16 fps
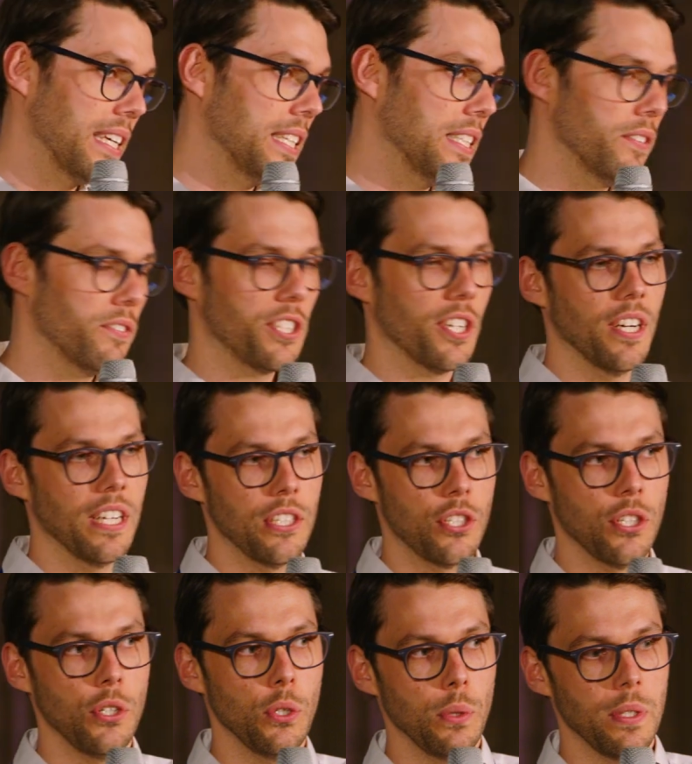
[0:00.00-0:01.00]
and you've started
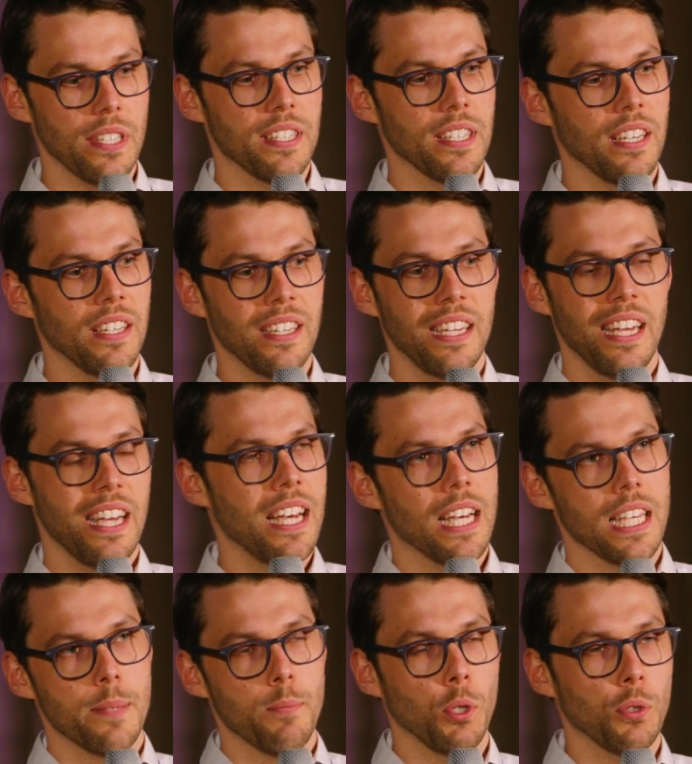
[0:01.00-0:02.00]
to notice a
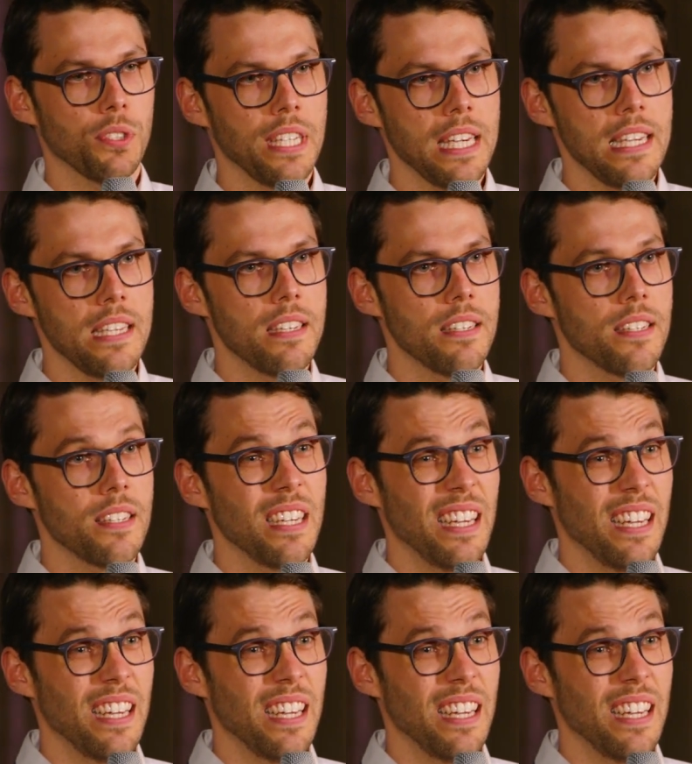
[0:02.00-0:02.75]
small change,